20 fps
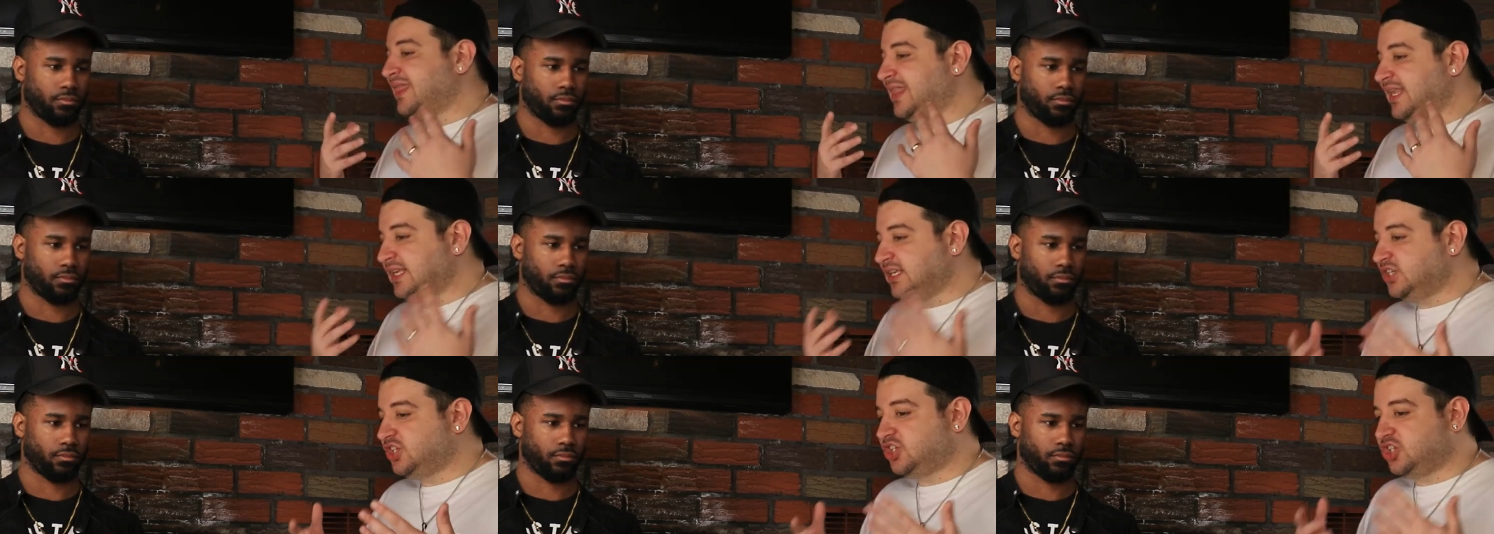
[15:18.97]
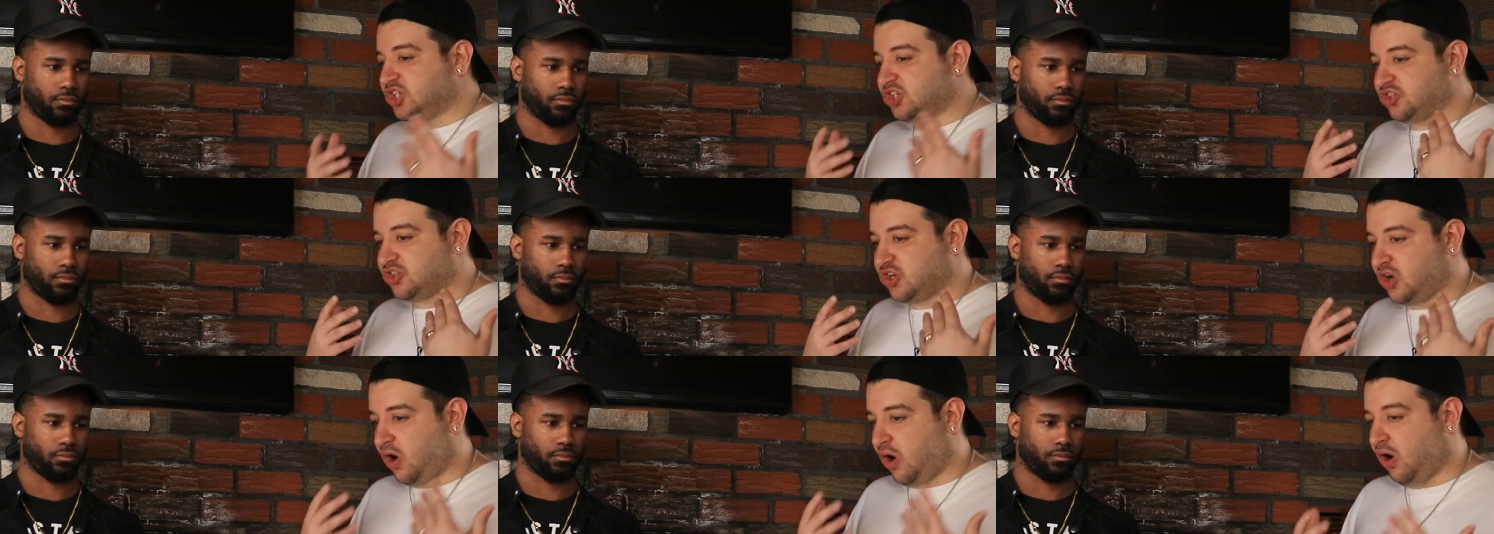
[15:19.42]
Speaker 1: these
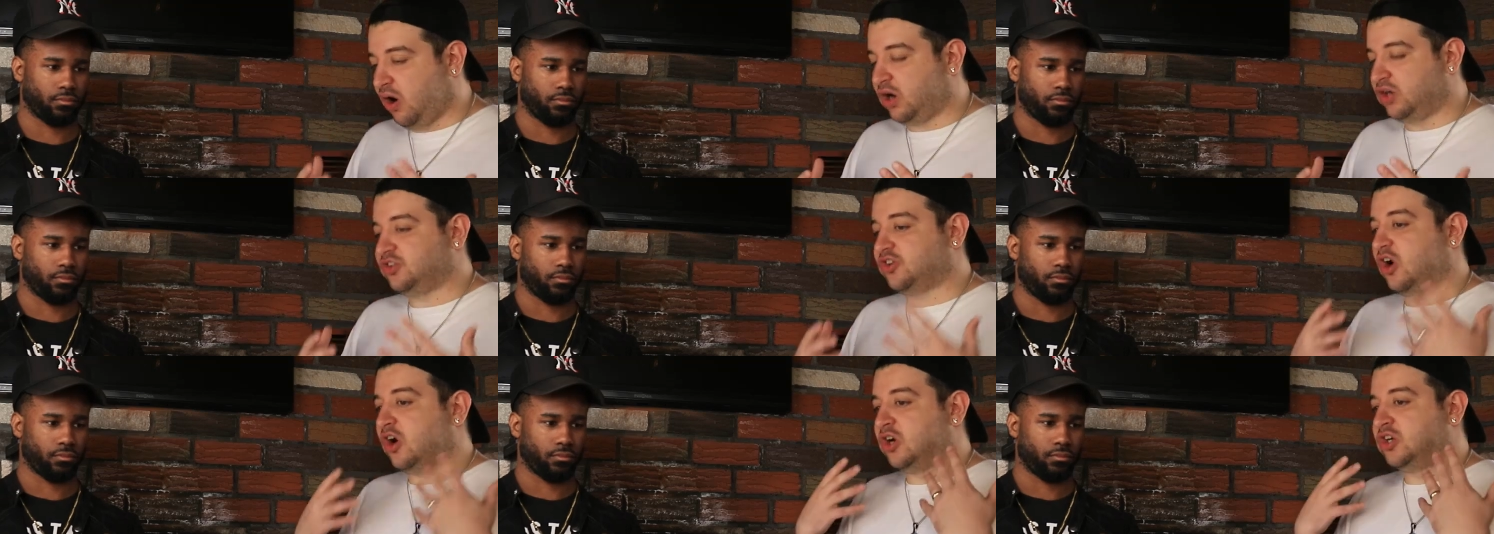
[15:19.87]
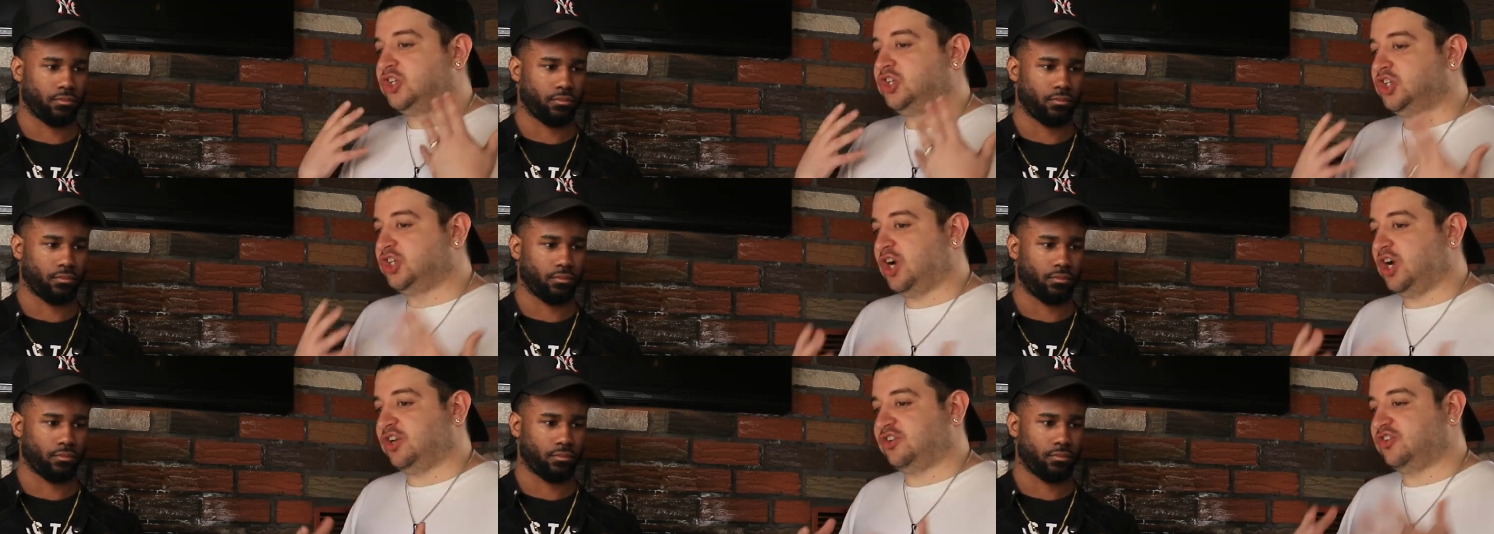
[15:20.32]
just cards are
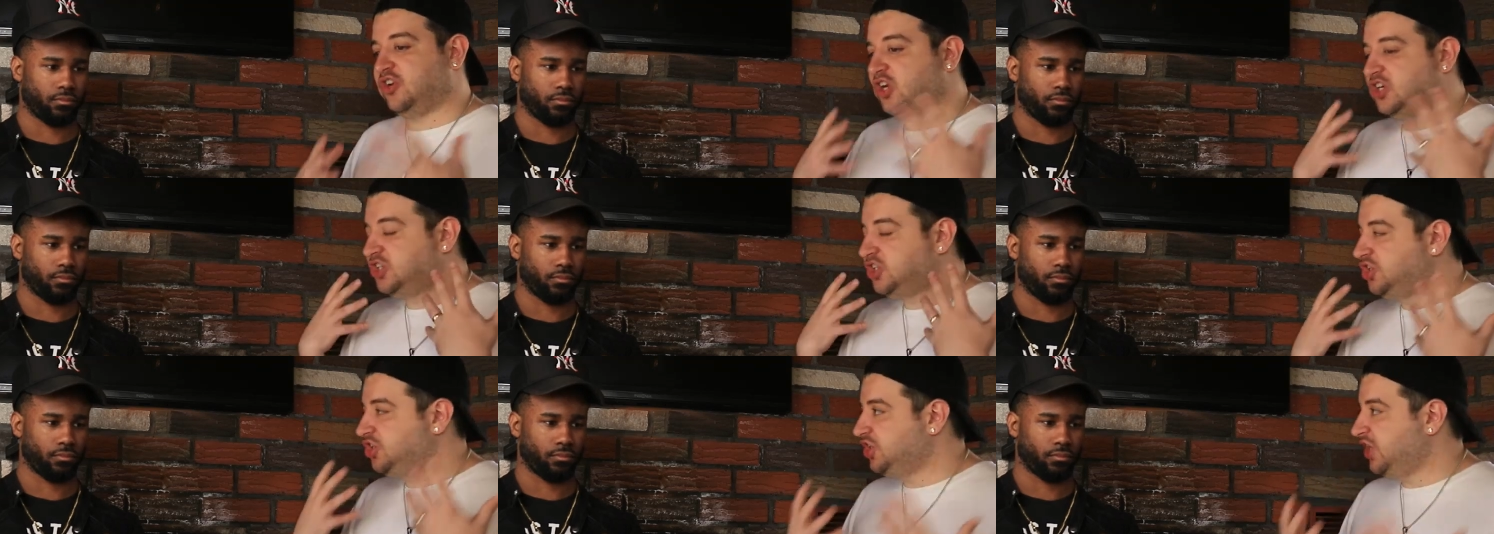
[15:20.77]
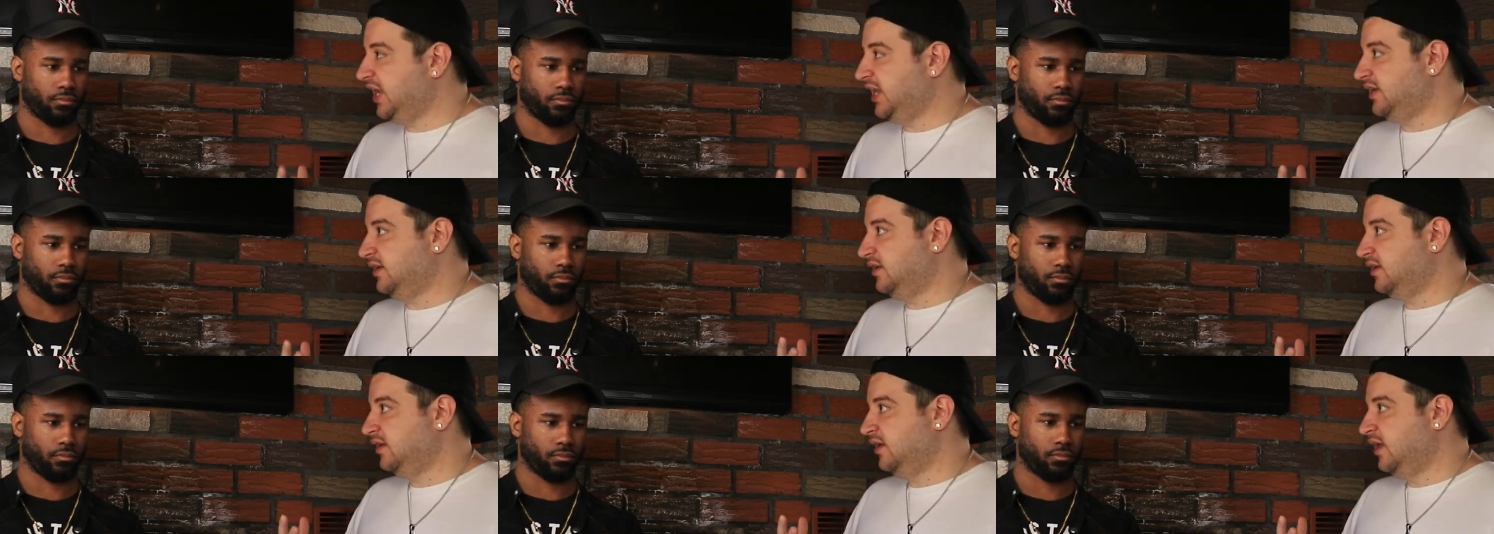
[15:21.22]
just
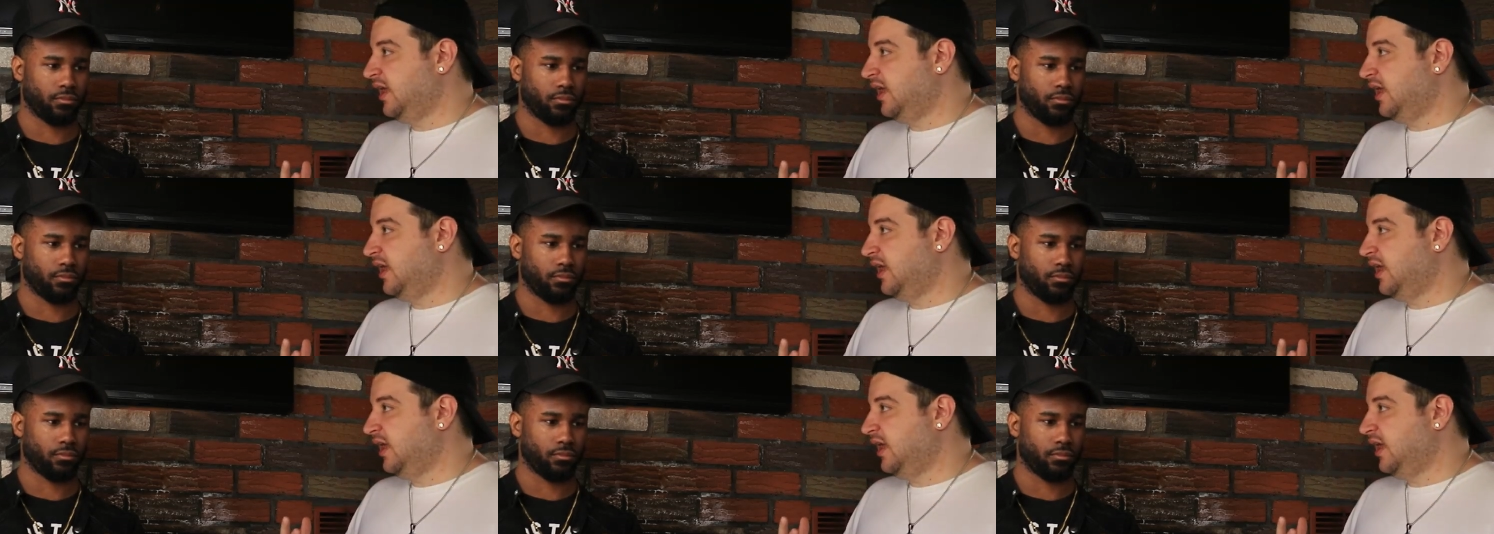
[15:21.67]
shit.